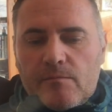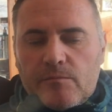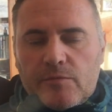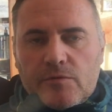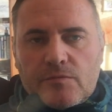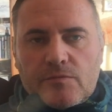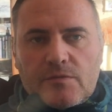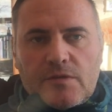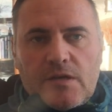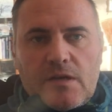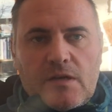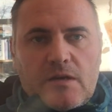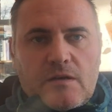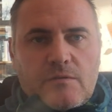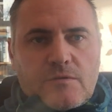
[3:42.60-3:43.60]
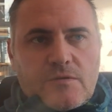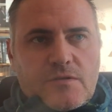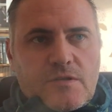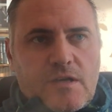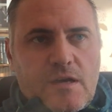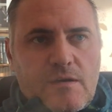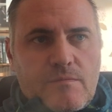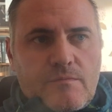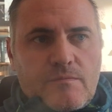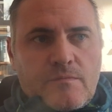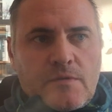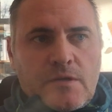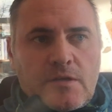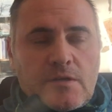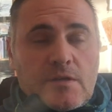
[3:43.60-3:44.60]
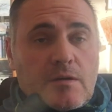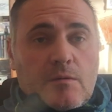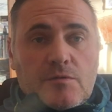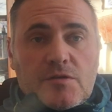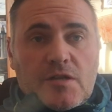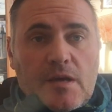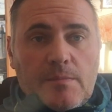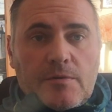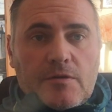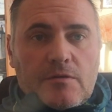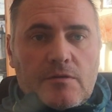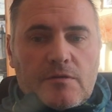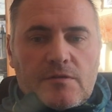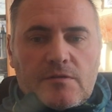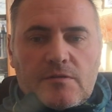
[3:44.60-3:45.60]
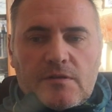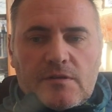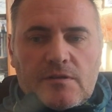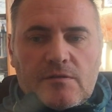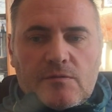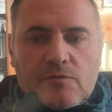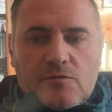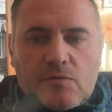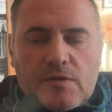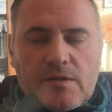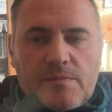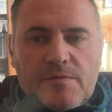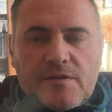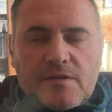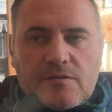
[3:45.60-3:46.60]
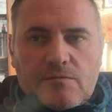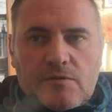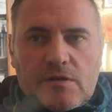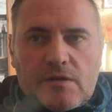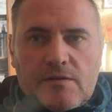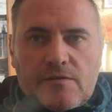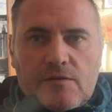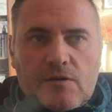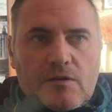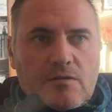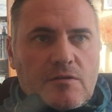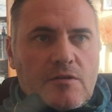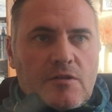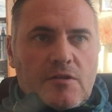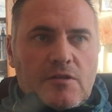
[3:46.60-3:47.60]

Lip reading: But yeah, I was skeptical, and it was one of them things where I thought,